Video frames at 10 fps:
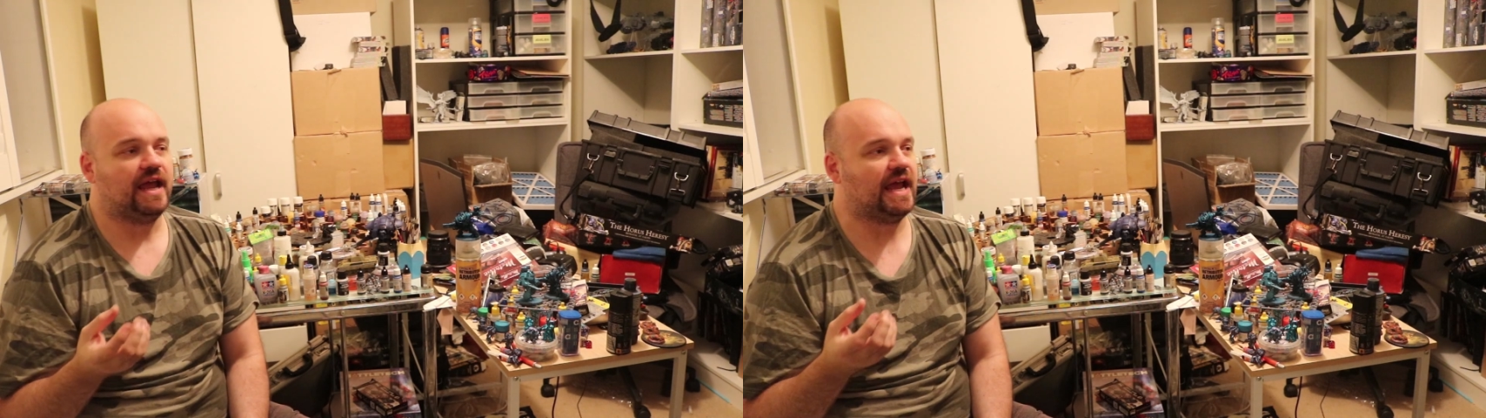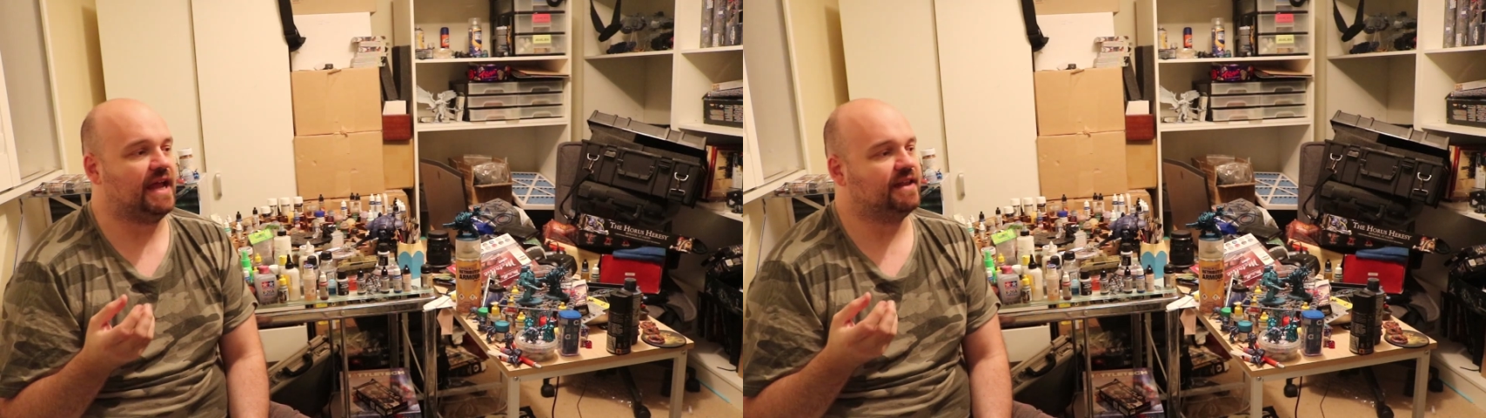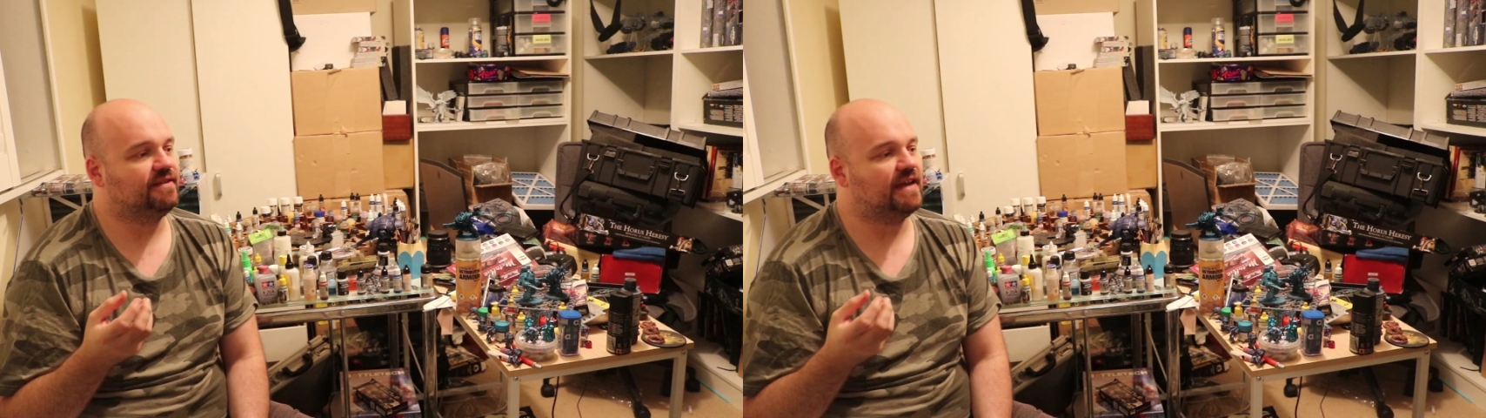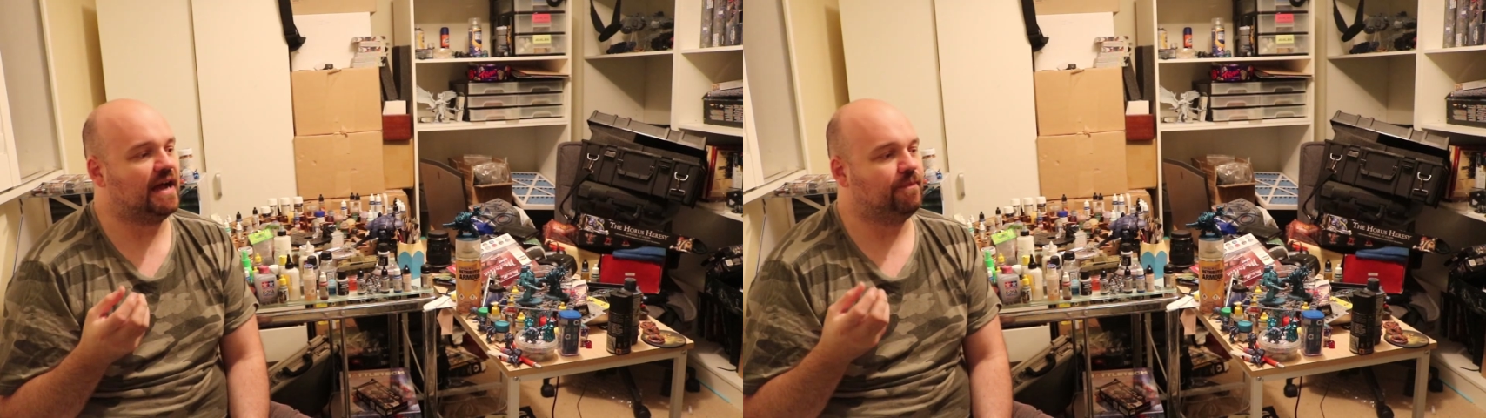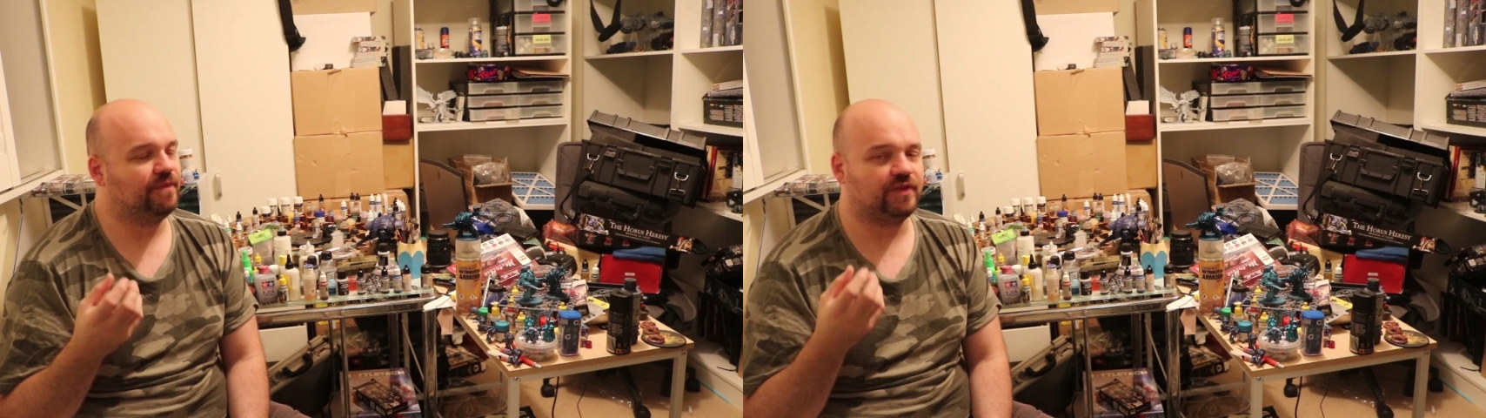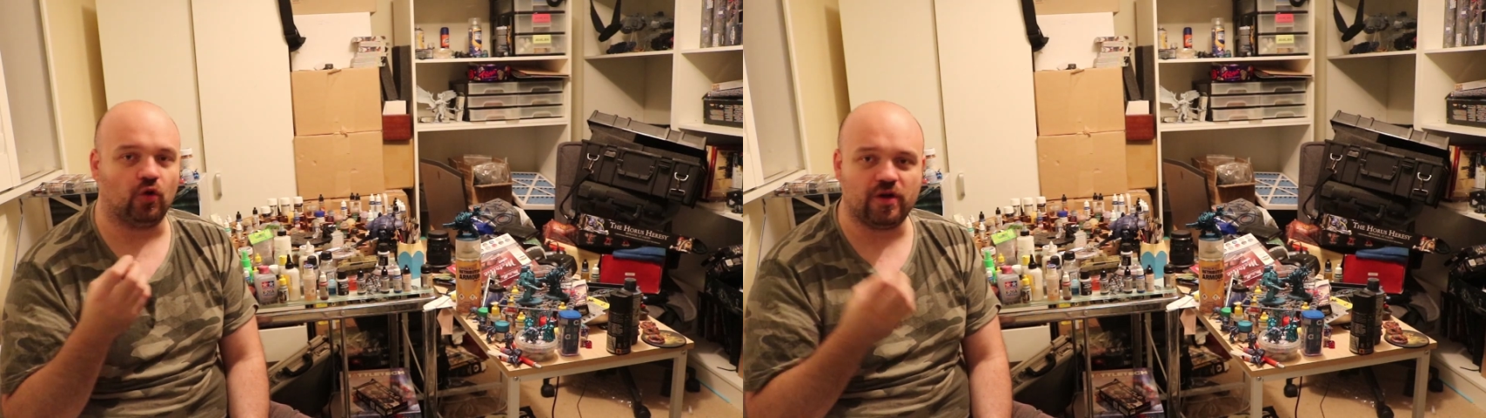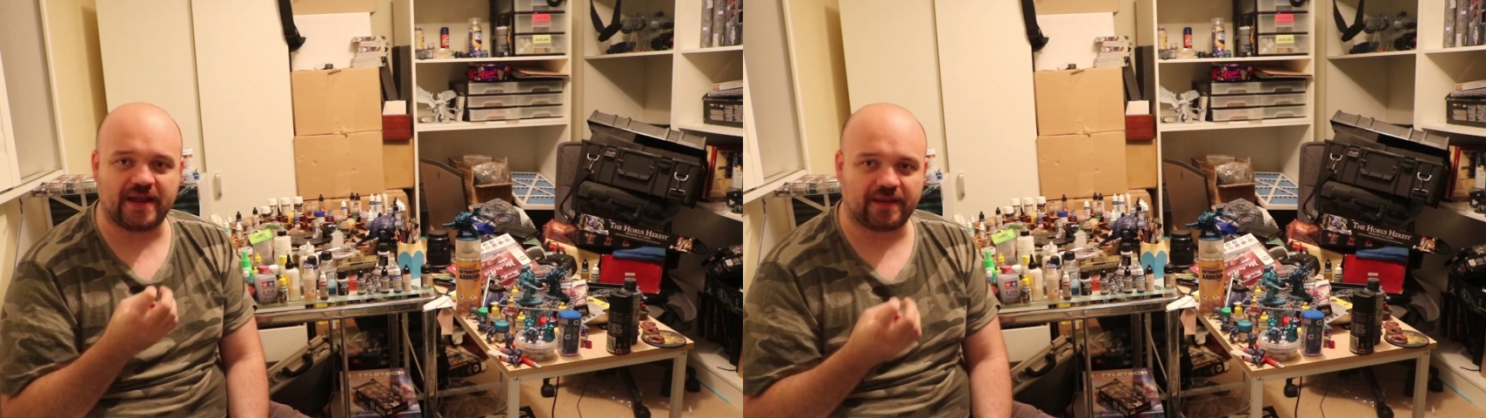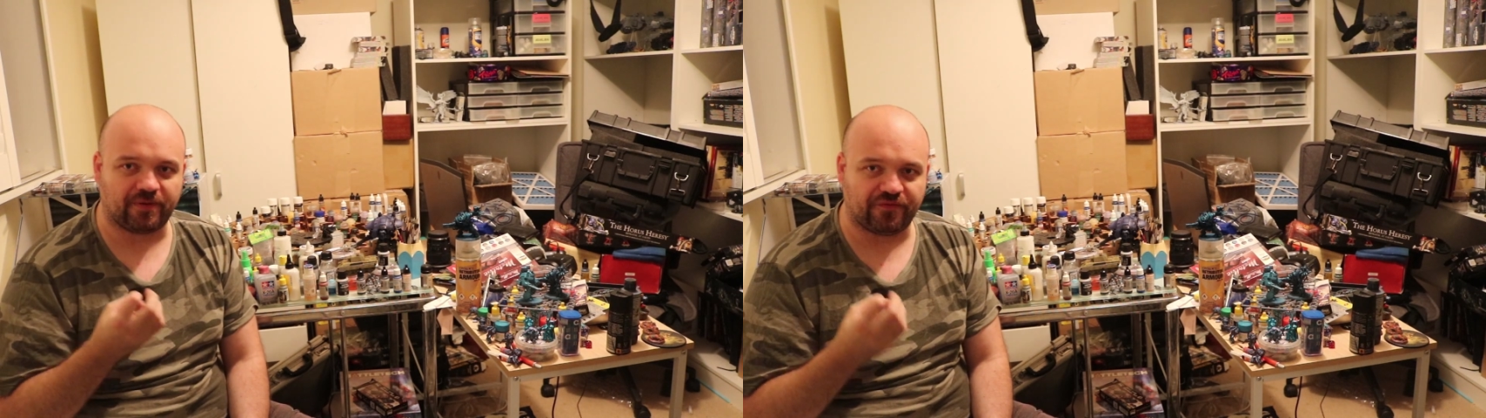And the
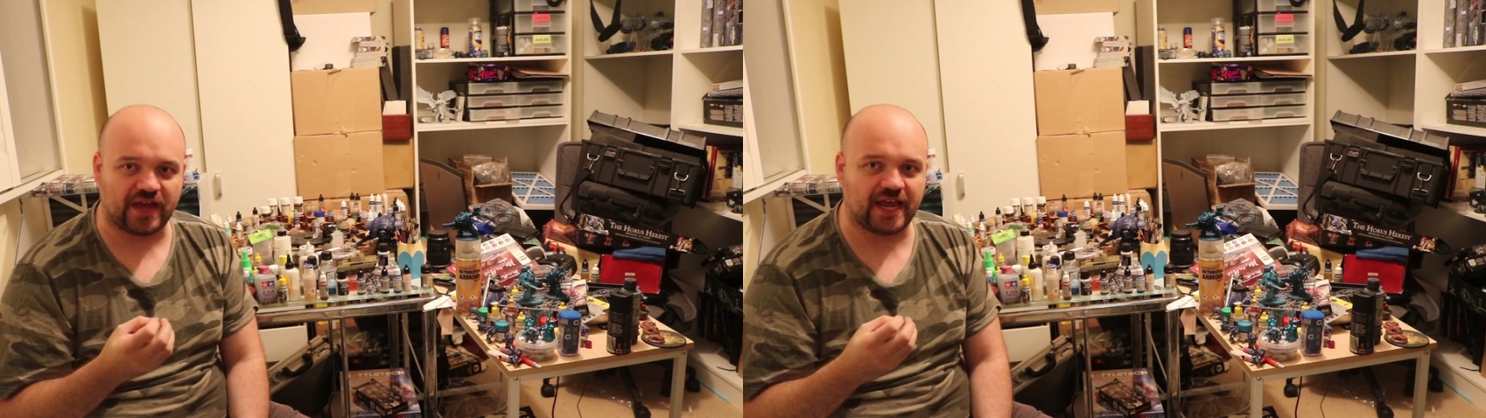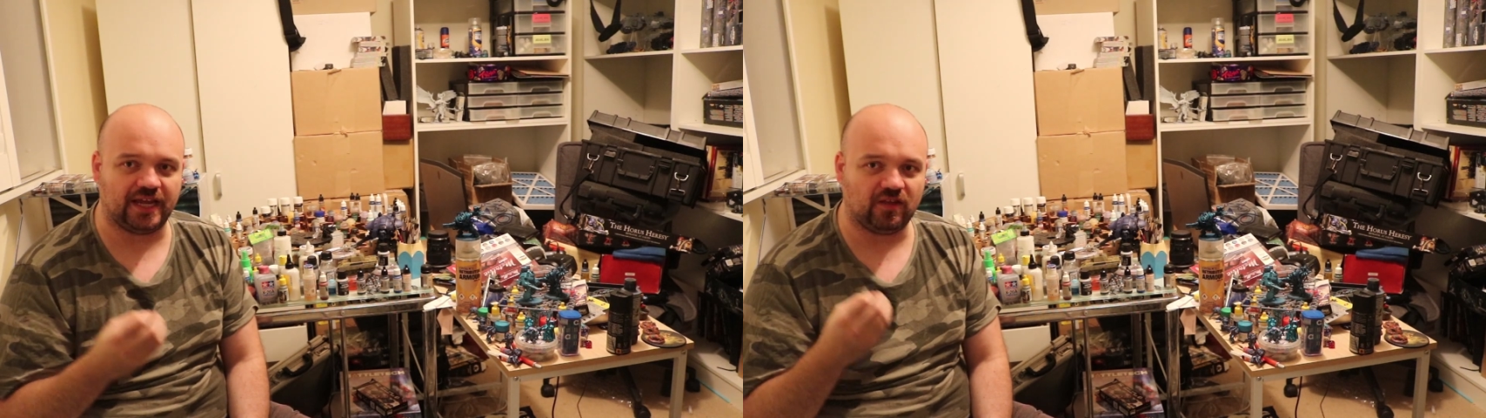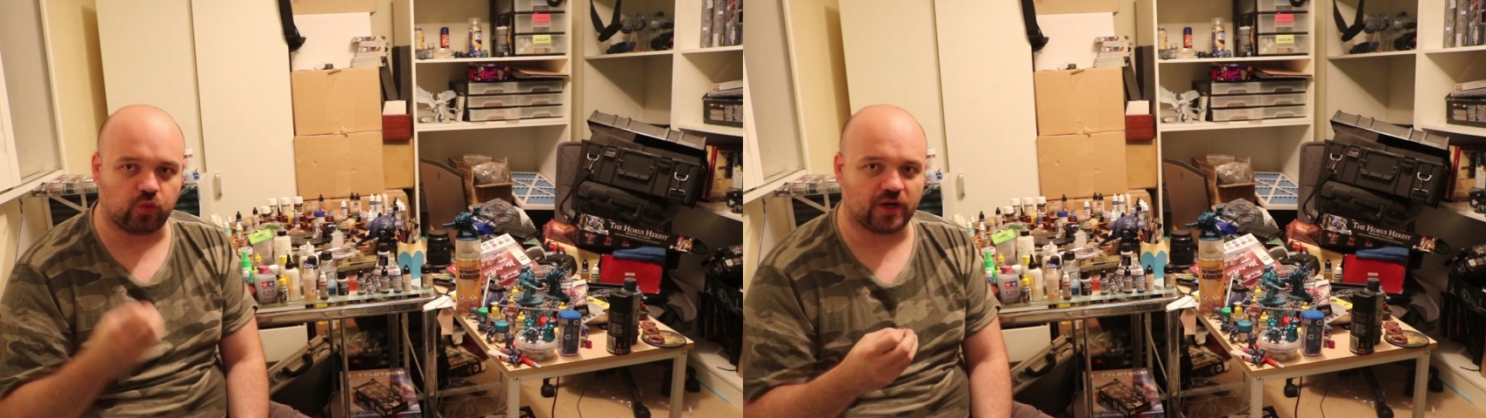automatic purveys,